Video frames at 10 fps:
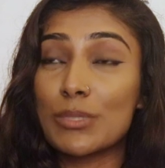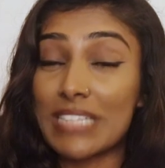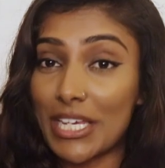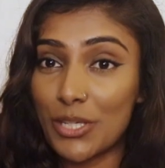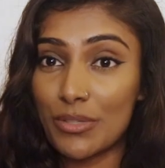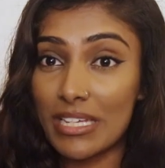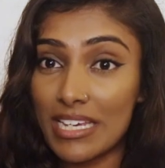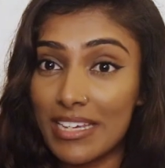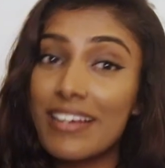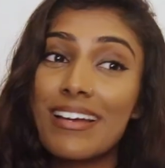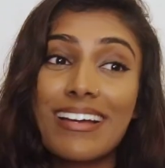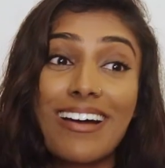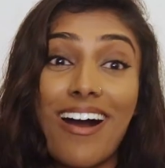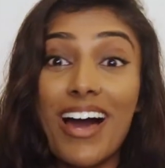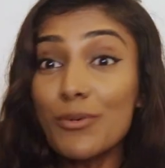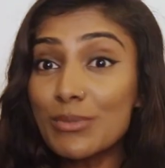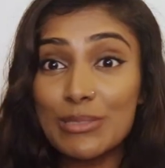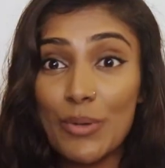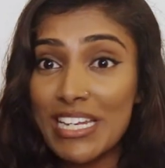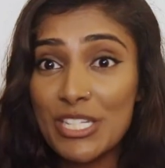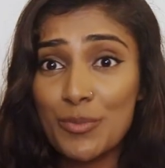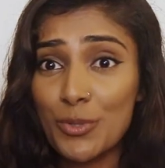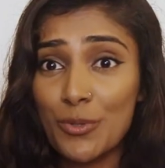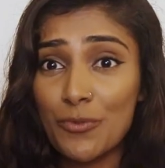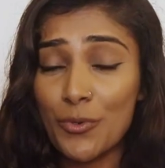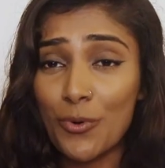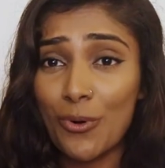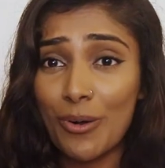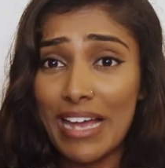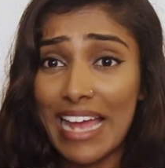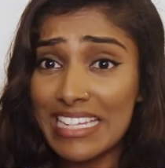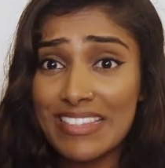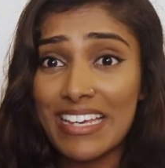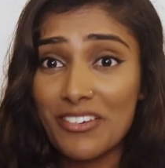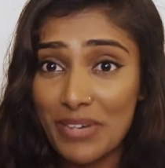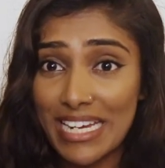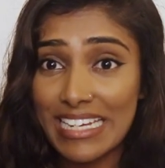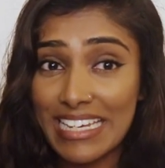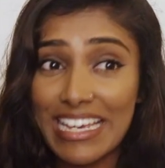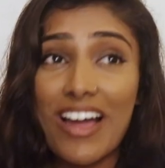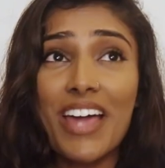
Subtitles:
was at uni, I was not eligible for anything really.